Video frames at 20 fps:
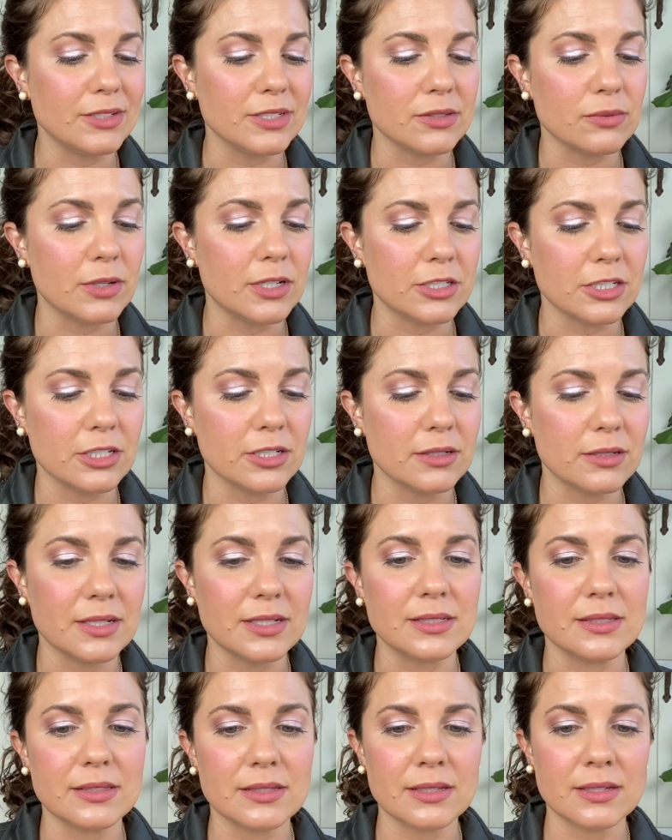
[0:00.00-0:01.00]
Just watch it,
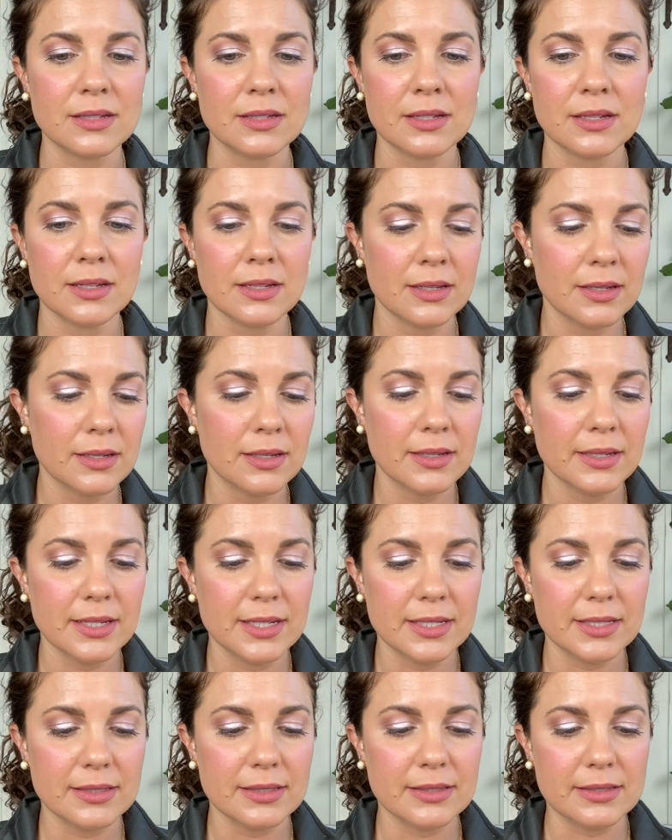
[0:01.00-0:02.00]
because
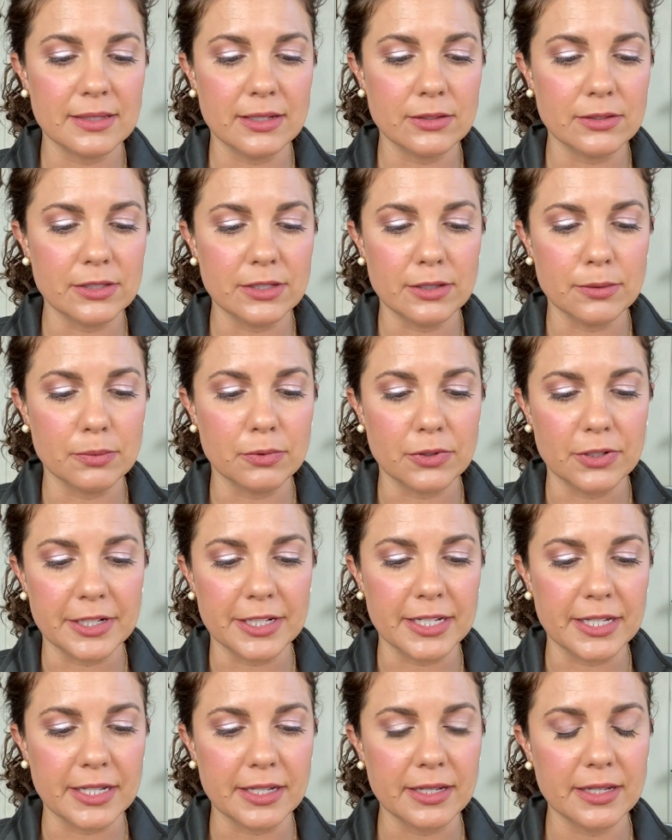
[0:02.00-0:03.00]
it's so, so
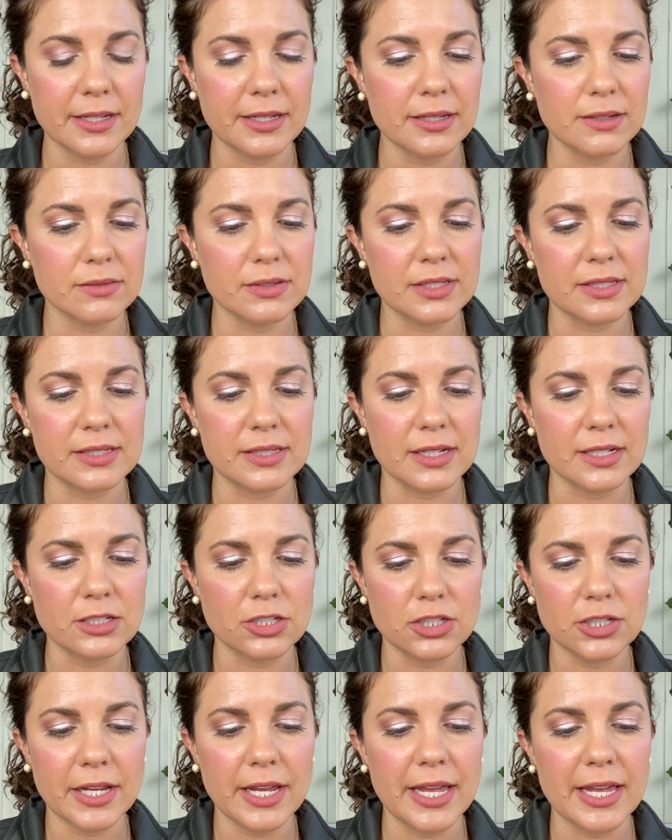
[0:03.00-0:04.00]
pretty. It gives
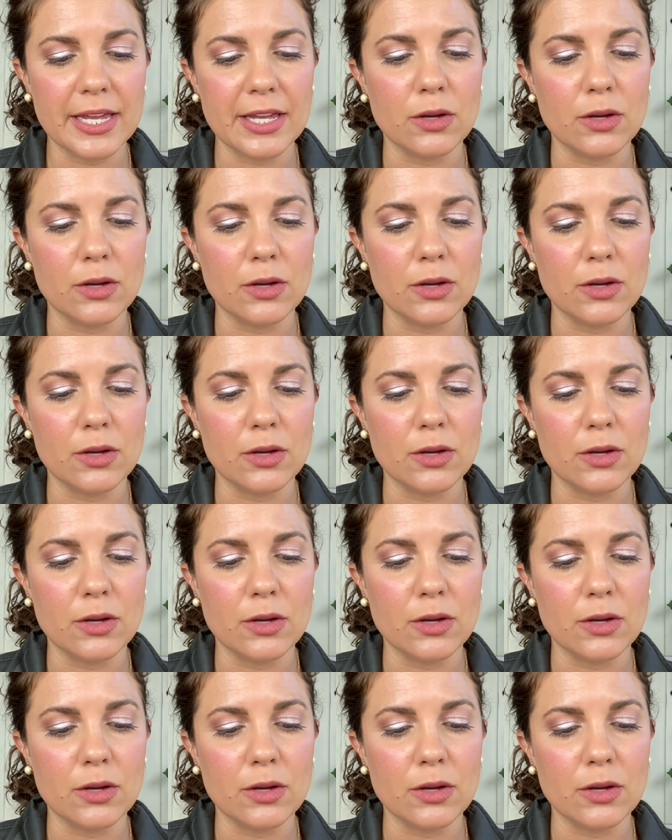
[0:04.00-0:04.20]
such a